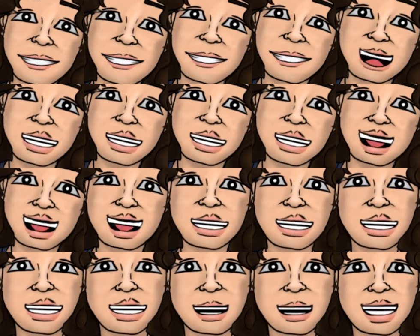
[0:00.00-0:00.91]
Without
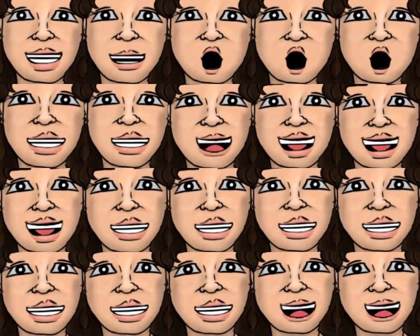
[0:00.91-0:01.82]
further ado, the
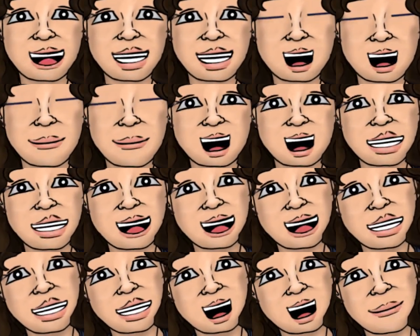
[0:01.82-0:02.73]
first subgenre
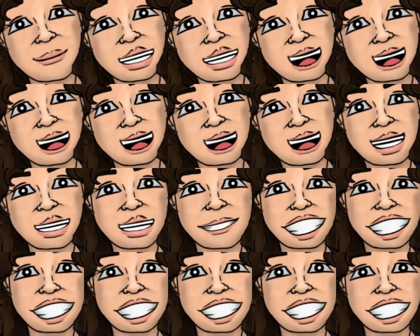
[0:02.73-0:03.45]
is found footage.